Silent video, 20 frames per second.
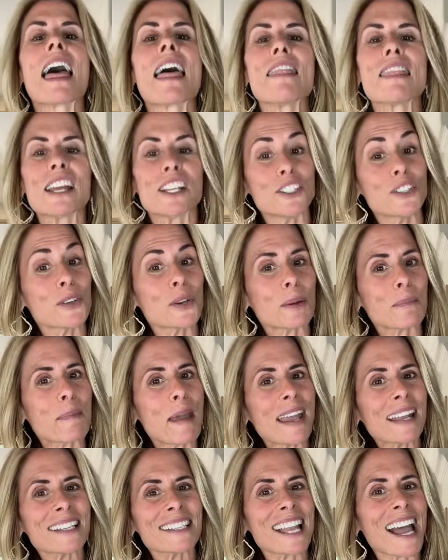that you can
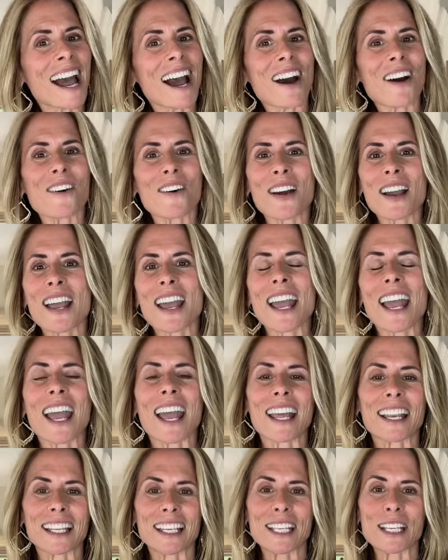make now
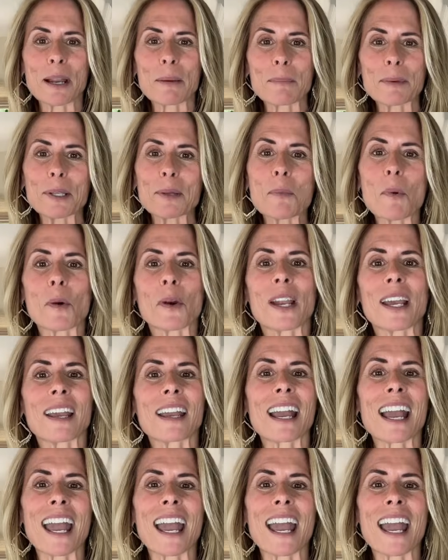and heat up in the morning.